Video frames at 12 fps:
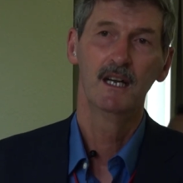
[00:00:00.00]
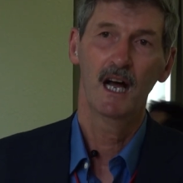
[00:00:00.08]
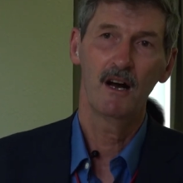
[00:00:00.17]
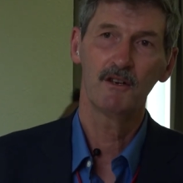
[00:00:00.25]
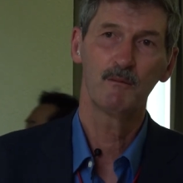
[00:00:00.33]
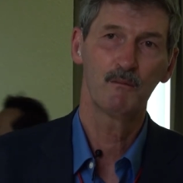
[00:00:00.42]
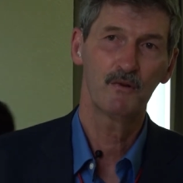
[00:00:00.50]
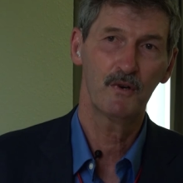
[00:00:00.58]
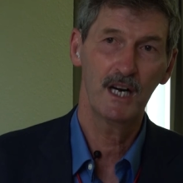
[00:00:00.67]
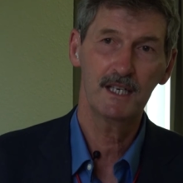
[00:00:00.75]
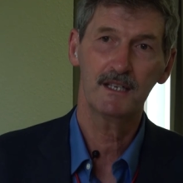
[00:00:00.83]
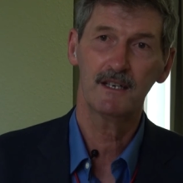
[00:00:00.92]
I was
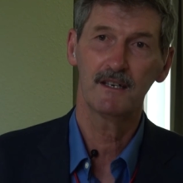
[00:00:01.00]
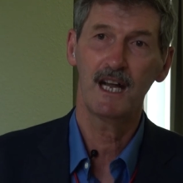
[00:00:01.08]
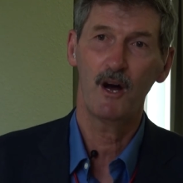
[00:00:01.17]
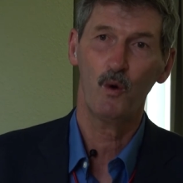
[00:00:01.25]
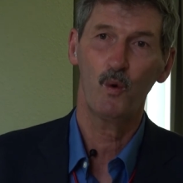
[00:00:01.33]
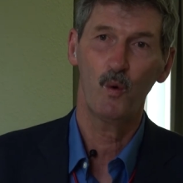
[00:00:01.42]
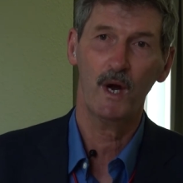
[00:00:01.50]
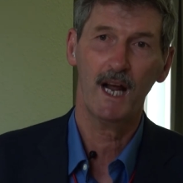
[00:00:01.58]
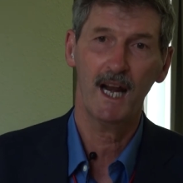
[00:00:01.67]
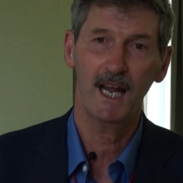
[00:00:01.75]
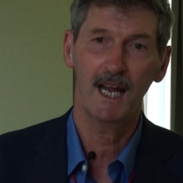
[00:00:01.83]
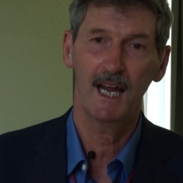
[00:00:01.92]
impressed at how
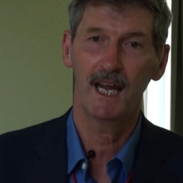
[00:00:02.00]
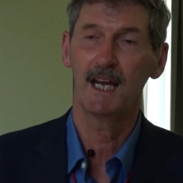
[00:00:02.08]
quickly,